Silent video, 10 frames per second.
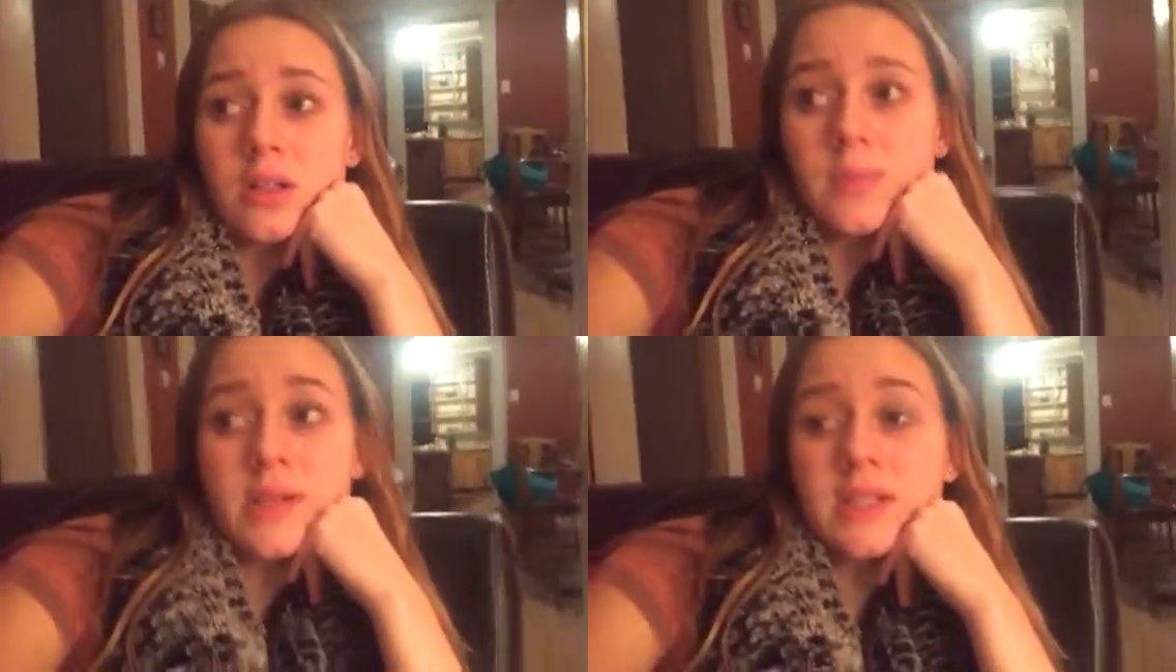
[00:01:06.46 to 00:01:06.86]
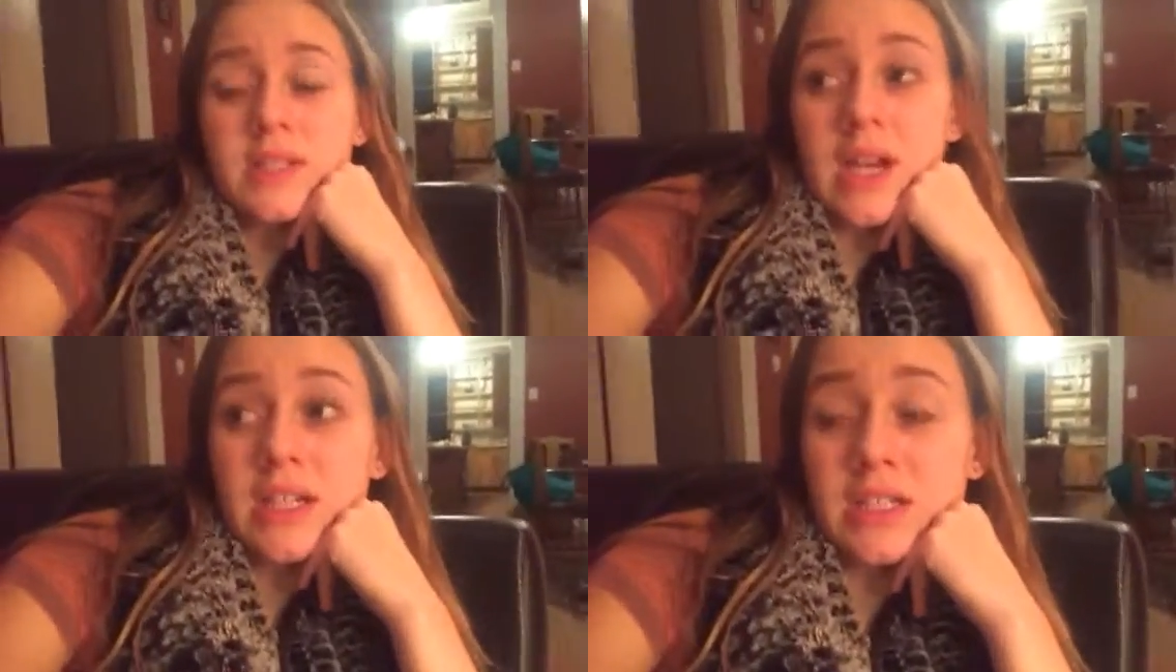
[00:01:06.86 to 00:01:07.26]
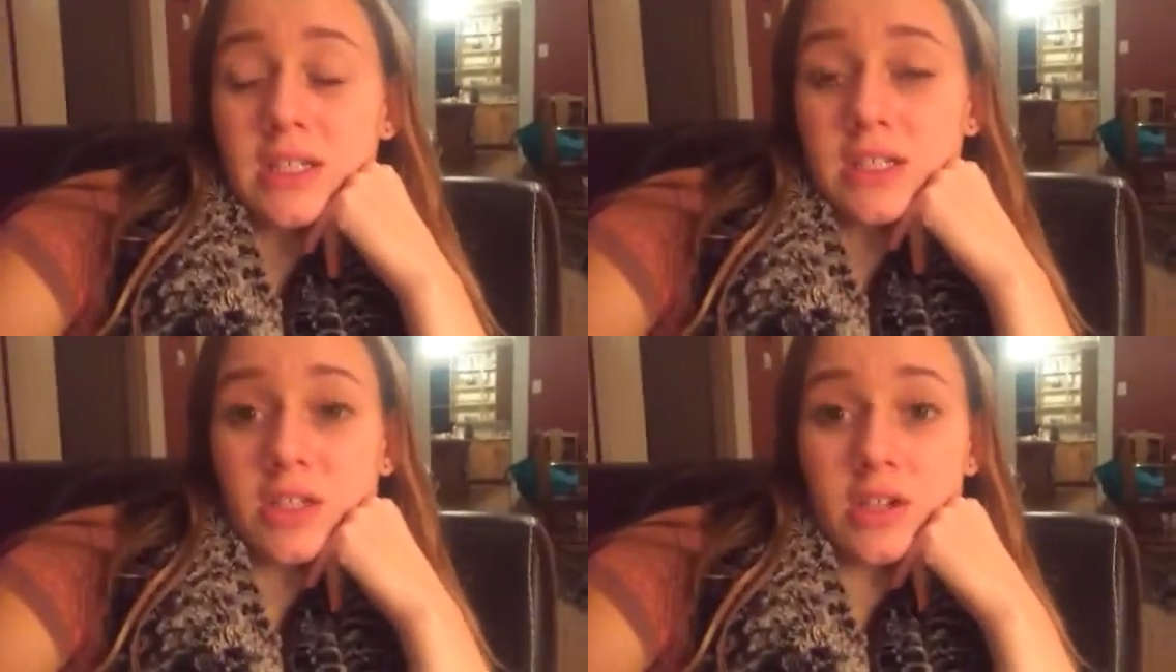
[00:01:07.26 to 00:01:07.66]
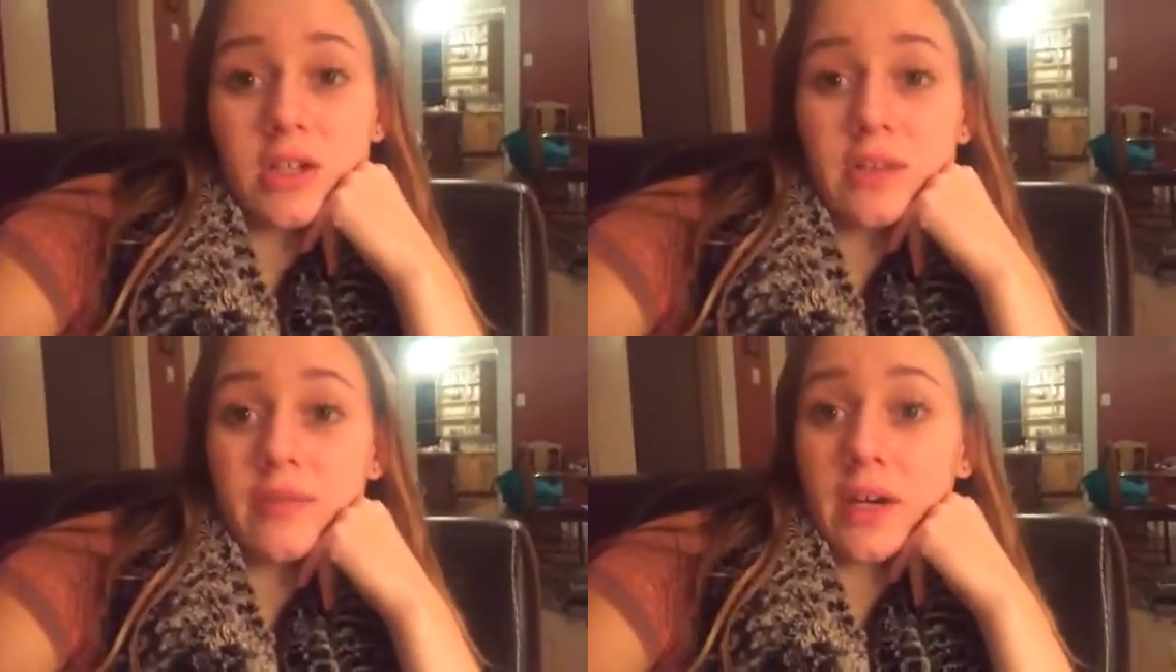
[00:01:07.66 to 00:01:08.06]
this pizza guy just needs to
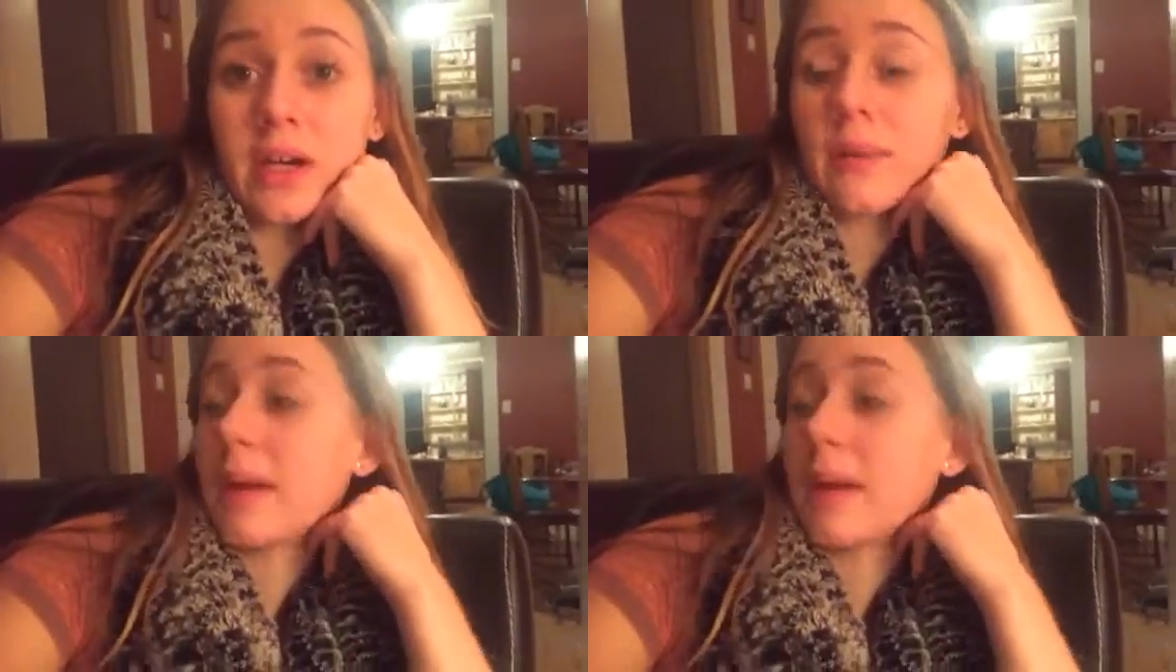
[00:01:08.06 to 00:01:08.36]
hurry the fuck up.